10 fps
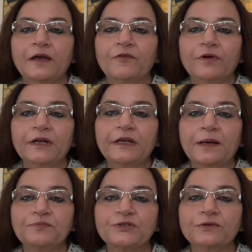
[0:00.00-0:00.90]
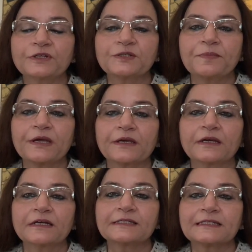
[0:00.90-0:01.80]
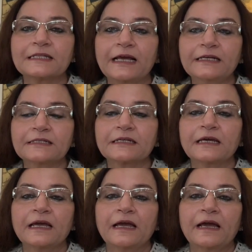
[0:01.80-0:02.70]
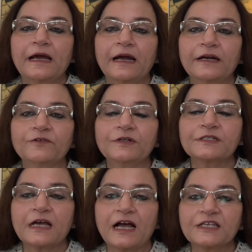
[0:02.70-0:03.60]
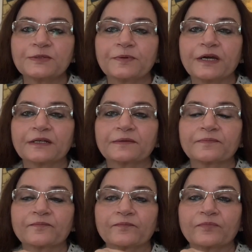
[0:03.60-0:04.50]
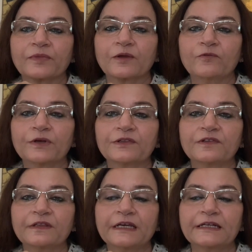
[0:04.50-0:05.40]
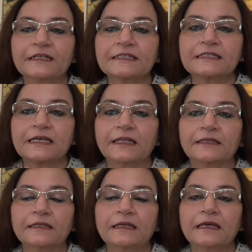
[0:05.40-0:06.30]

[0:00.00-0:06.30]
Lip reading: When Neptune is making a slight adverse aspect with natal sun,